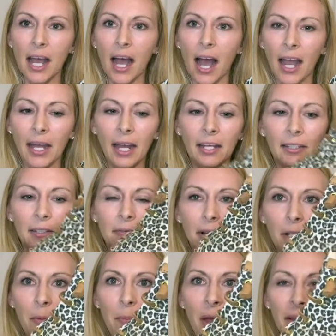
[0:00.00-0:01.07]
I highly
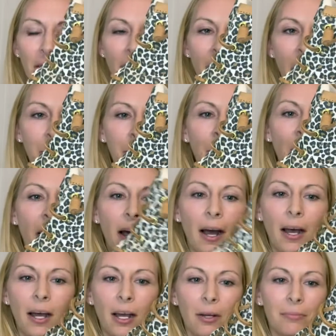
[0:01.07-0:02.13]
recommend them.
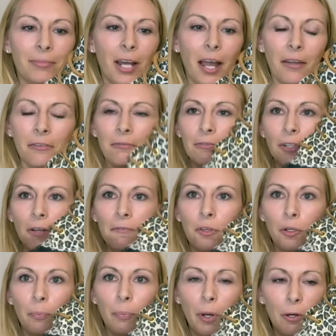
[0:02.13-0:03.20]
I've loved
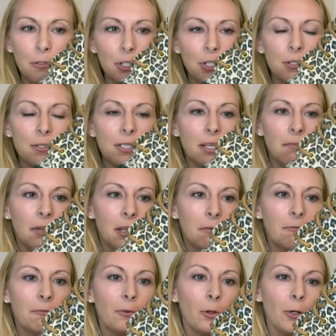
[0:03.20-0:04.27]
their boat shoes living
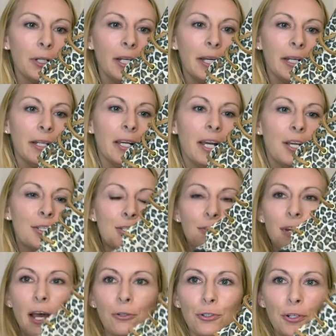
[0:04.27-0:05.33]
in Florida, so
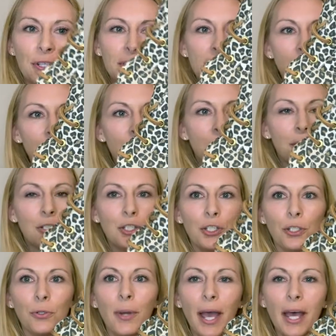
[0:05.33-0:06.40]
now transitioning
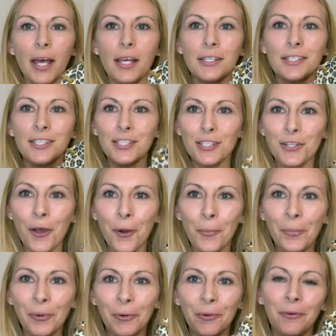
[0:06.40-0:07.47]
to a snow
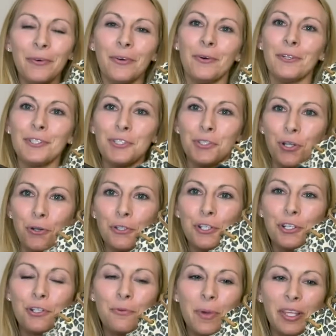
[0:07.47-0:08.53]
boot or
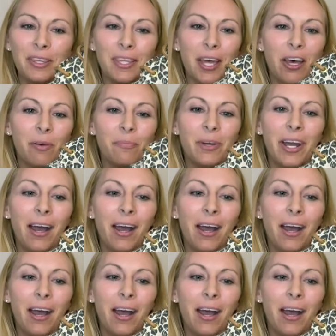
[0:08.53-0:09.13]
snowshoe with them